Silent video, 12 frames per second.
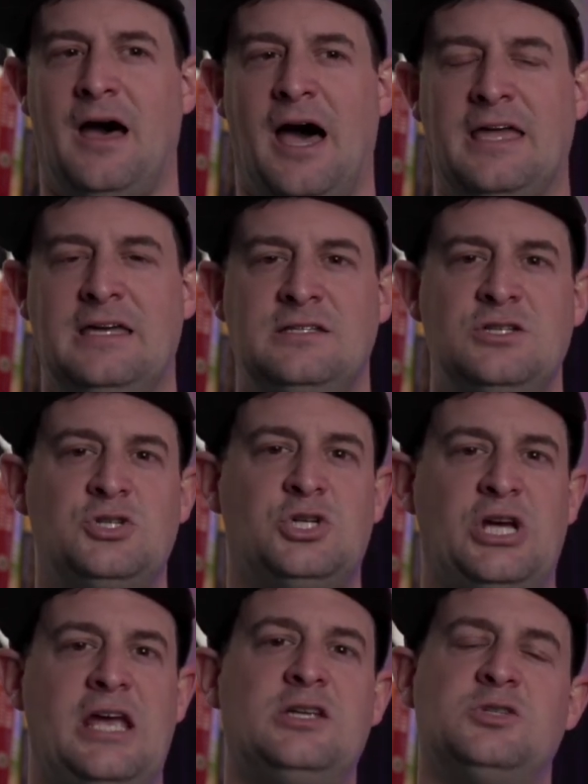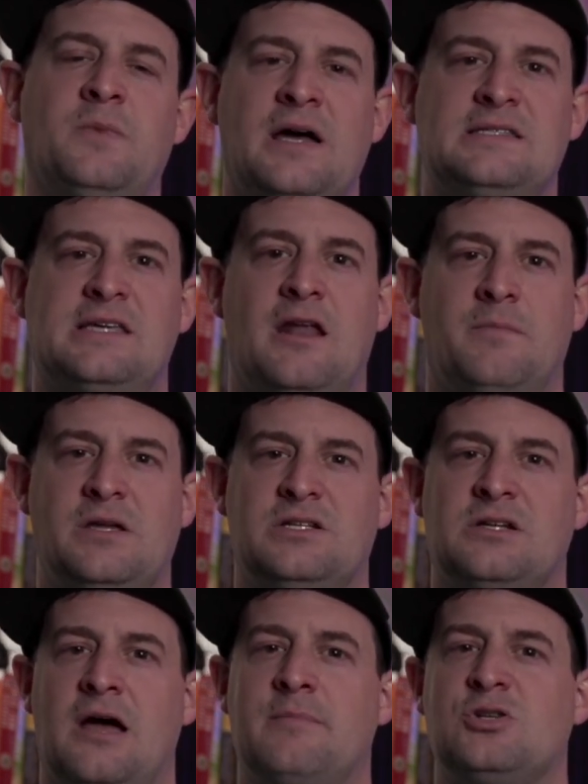I get to change my setup
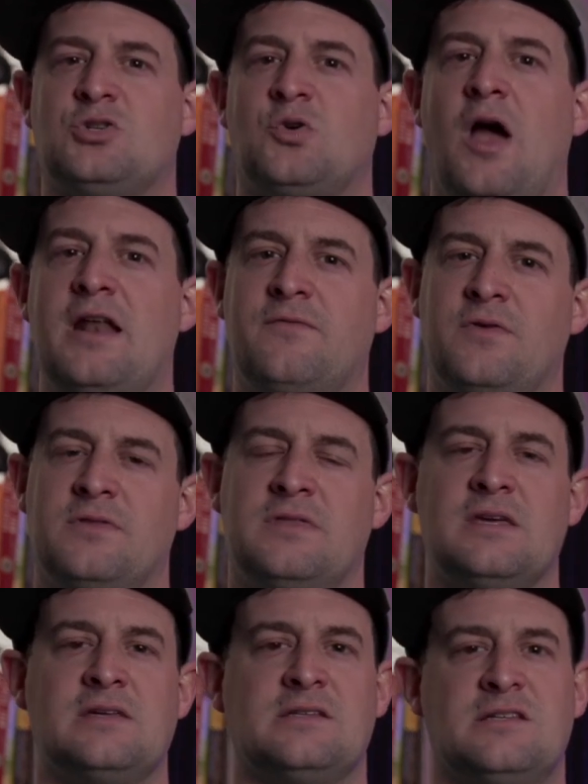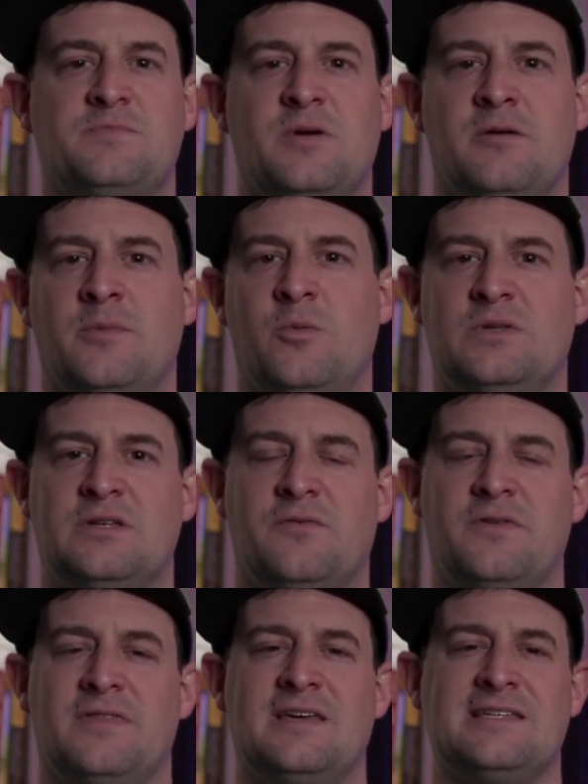each time and try different things, experiment with
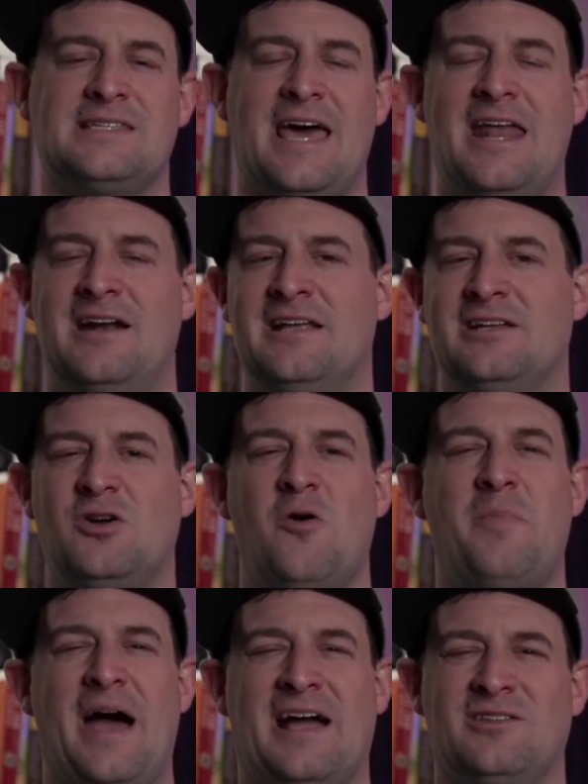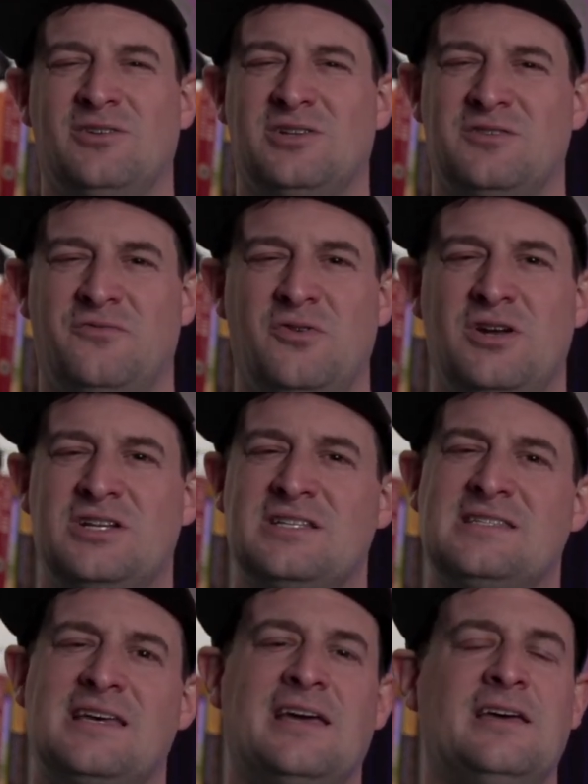different things, edit it, go back and look at the footage
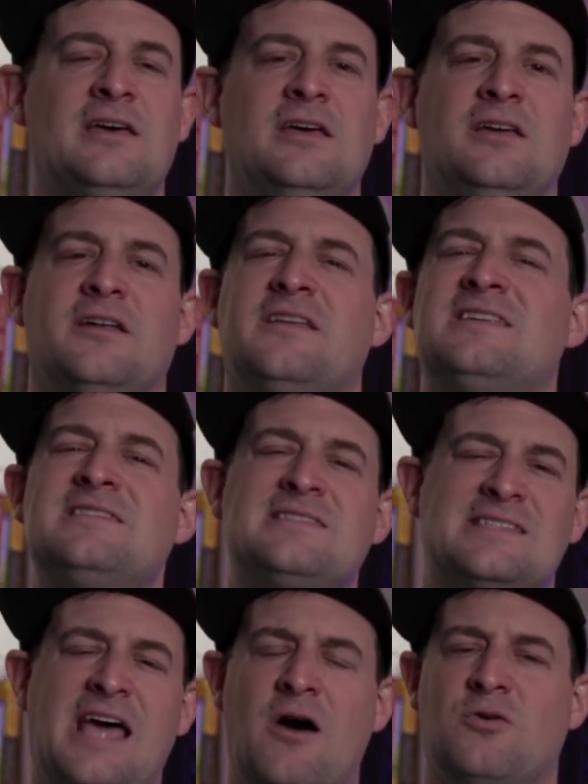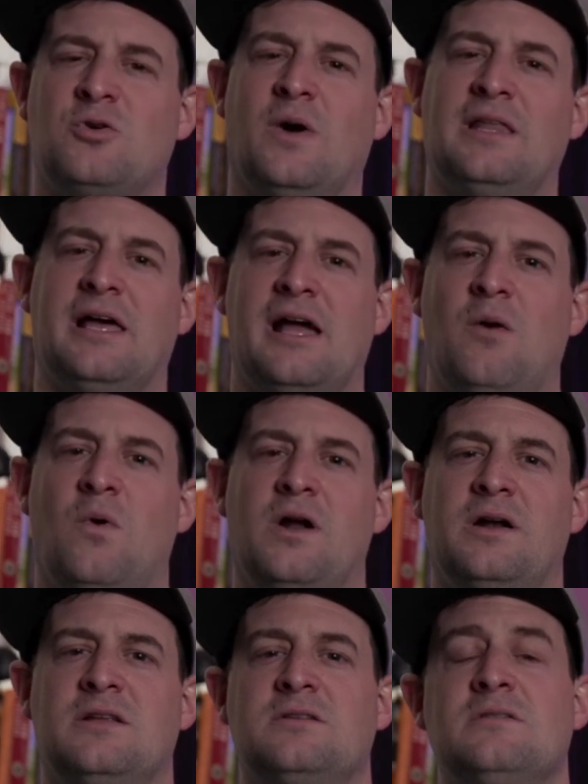and say, you know, that didn't sound quite like I
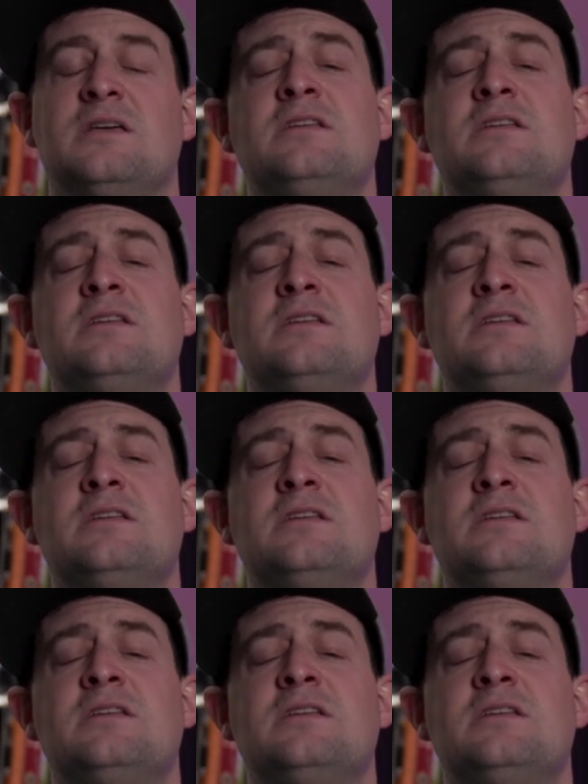wanted it to do.